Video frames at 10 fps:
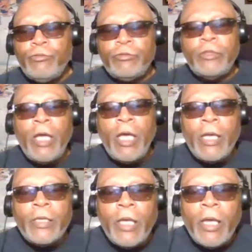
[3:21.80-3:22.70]

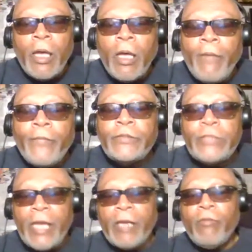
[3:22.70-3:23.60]
channel by
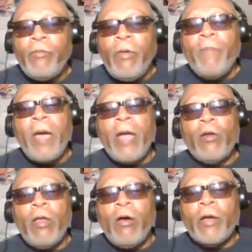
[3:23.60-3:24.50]
logging on to
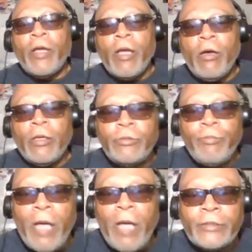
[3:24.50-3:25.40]

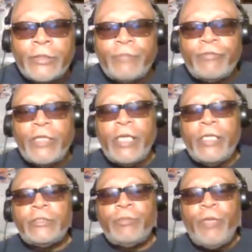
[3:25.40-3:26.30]

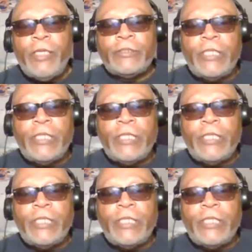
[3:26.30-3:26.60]
positivechangepc.com.